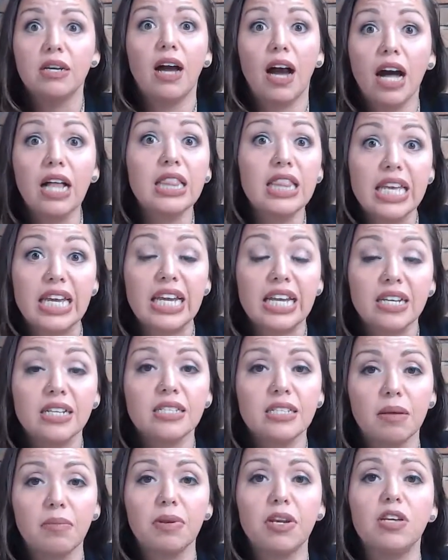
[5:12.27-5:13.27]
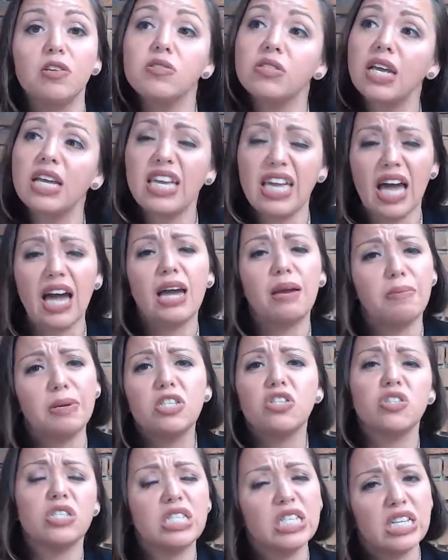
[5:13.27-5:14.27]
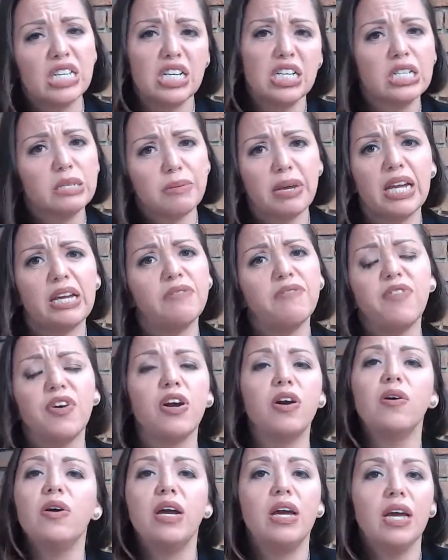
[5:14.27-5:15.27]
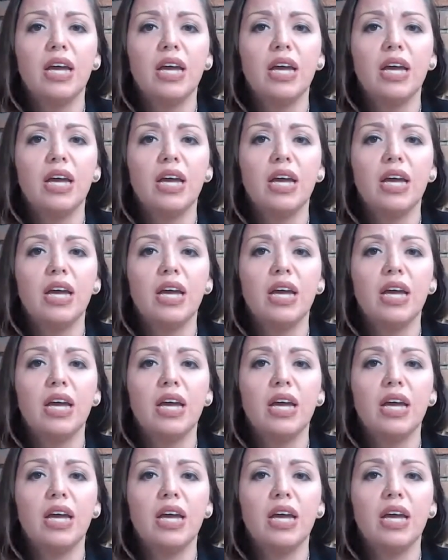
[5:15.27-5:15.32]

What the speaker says: a lead, somebody who's like, yeah, I'm interested, here's my info,